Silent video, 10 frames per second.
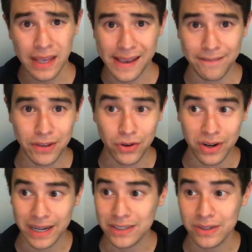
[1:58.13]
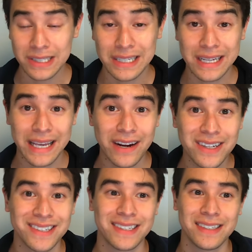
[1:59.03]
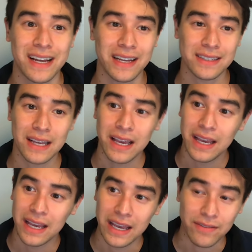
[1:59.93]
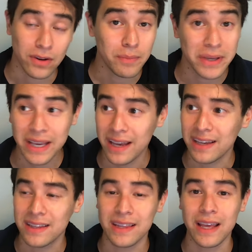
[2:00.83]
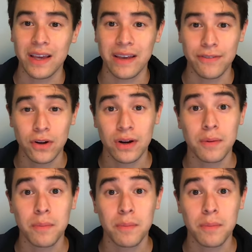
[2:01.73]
if you're interested in character designs, if you're a PA, if you're